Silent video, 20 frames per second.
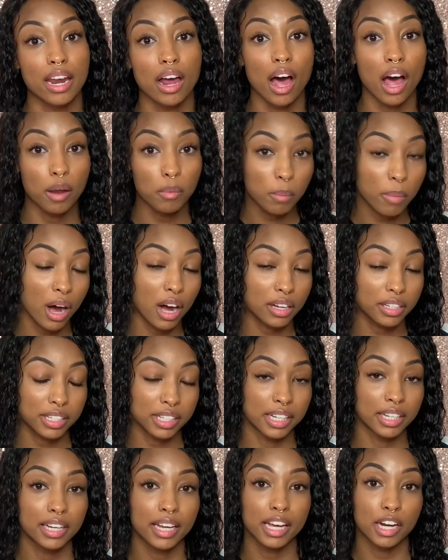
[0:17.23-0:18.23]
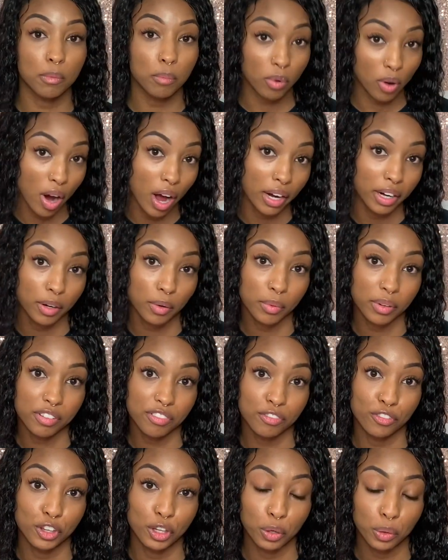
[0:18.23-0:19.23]
unboxing and a product
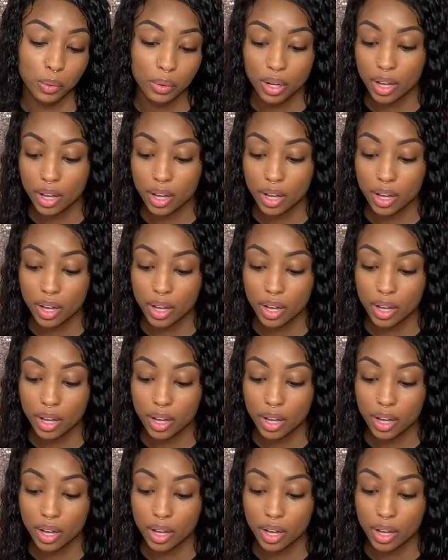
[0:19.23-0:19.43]
review.